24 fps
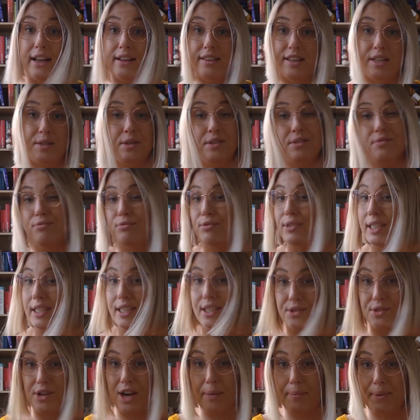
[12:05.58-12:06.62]
this is really
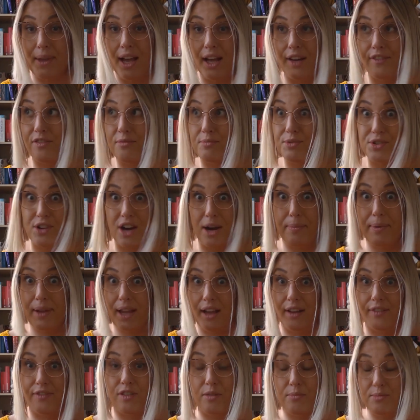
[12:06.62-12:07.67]
scrap yarn from scrap
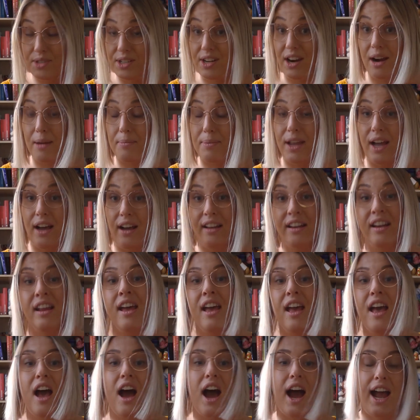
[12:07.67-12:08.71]
yarn from scrap yarn.
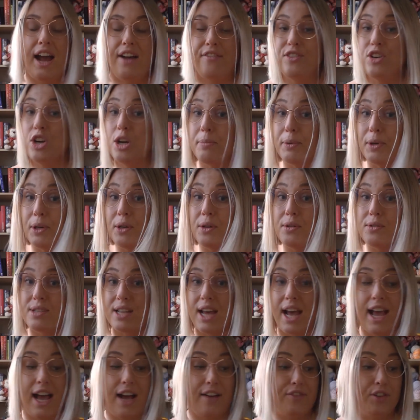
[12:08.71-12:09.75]
I have no balls.
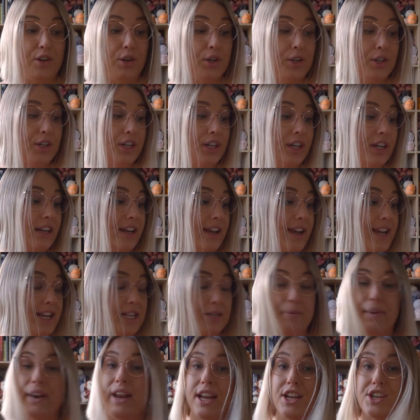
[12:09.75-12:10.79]
I have no
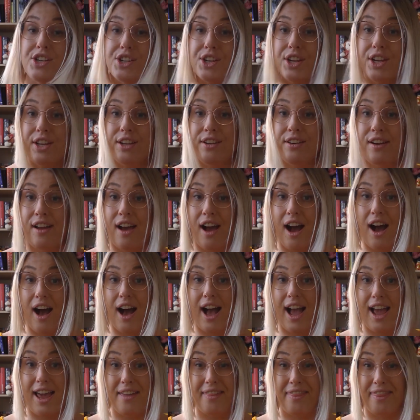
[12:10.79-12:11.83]
explanation.
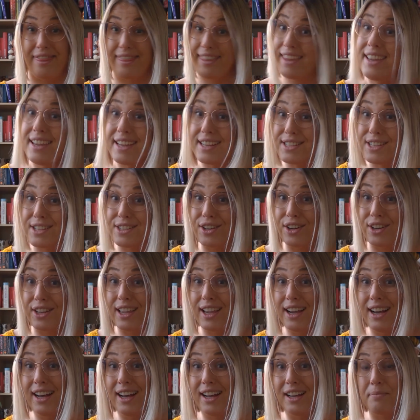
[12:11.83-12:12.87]
I think it's a sock
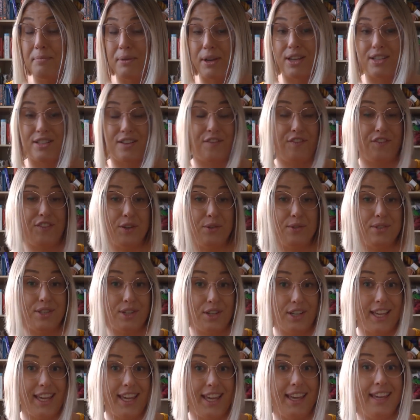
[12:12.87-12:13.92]
yarn because it feels
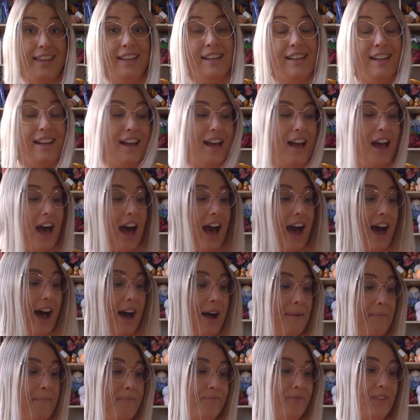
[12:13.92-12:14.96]
socky.
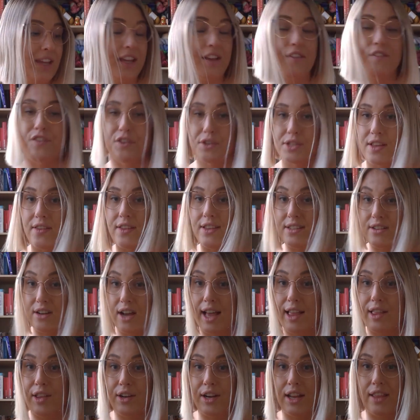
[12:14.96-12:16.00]
Like it feels like there's
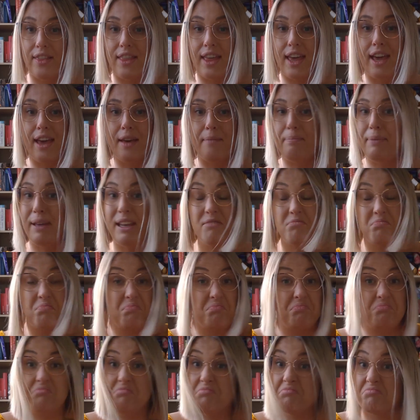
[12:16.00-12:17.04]
nylon in there, but
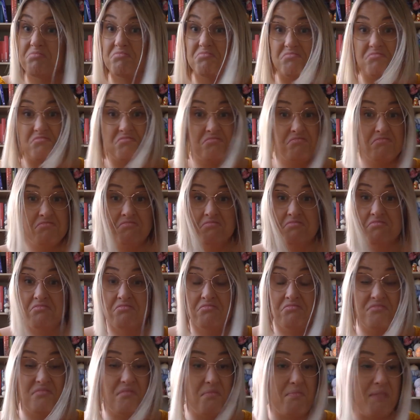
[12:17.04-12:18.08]

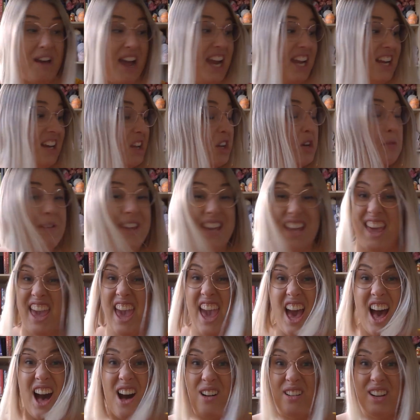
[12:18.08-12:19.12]
mate, it could be a
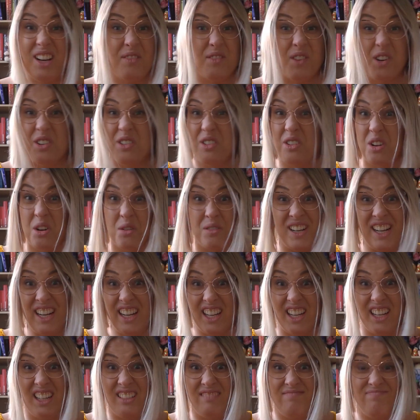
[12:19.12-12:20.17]
cow and I've got no
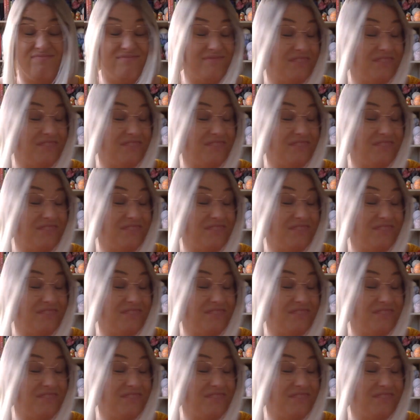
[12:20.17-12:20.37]
idea.